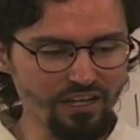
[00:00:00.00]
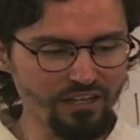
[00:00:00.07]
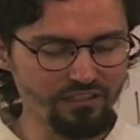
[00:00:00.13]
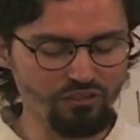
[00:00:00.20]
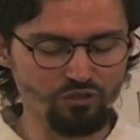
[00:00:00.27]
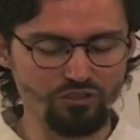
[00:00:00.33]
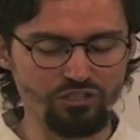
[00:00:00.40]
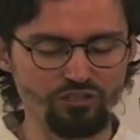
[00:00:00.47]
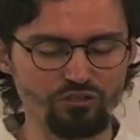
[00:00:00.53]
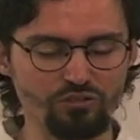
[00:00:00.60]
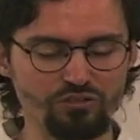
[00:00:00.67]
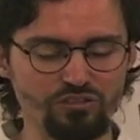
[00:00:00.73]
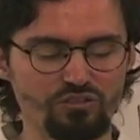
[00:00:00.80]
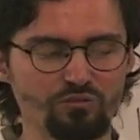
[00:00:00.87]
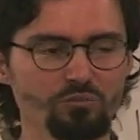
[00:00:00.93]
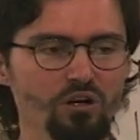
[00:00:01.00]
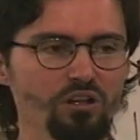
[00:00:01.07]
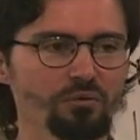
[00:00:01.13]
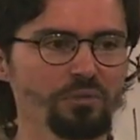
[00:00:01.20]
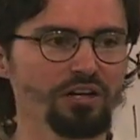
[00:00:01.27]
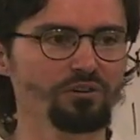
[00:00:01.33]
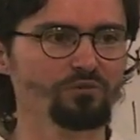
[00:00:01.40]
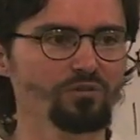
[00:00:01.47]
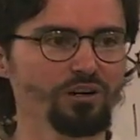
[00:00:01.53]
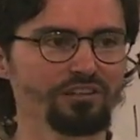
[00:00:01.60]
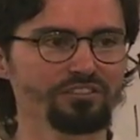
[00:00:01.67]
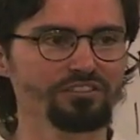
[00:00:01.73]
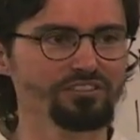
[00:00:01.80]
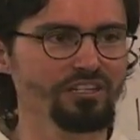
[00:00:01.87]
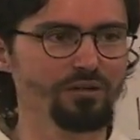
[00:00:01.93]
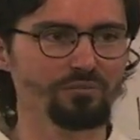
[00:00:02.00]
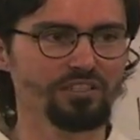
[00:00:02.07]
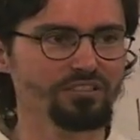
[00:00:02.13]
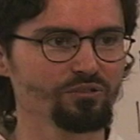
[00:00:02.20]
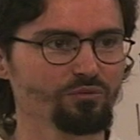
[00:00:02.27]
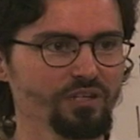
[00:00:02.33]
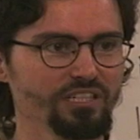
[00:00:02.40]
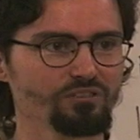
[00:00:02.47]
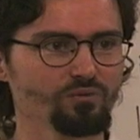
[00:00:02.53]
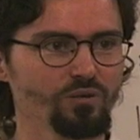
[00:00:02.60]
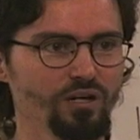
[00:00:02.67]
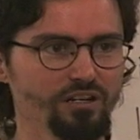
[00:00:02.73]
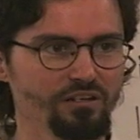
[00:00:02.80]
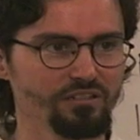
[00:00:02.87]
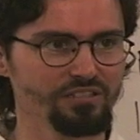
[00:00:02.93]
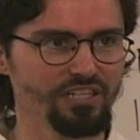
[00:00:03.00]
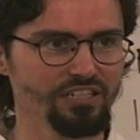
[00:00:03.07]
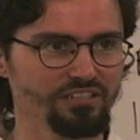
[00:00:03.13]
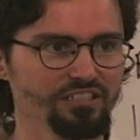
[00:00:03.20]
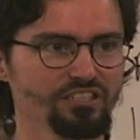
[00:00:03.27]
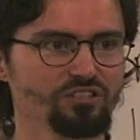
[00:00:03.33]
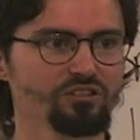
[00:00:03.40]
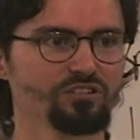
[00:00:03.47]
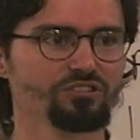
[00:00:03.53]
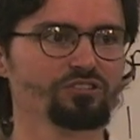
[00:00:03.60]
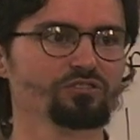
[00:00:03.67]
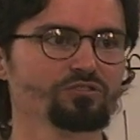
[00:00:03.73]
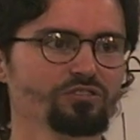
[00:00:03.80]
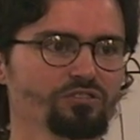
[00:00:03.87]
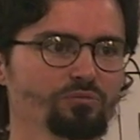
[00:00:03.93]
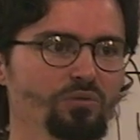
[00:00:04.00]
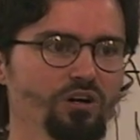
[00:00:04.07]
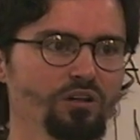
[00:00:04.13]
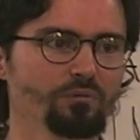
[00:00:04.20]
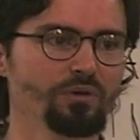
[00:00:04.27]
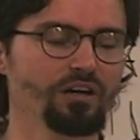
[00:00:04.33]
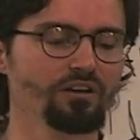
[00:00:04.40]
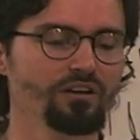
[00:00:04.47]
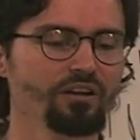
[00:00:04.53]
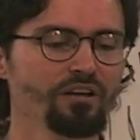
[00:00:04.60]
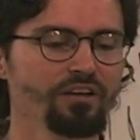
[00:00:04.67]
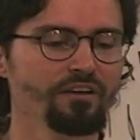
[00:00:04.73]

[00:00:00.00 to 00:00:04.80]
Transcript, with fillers: you should use a small amount of water. It's not meant to waste water. It's actually encouraged to use a small amount.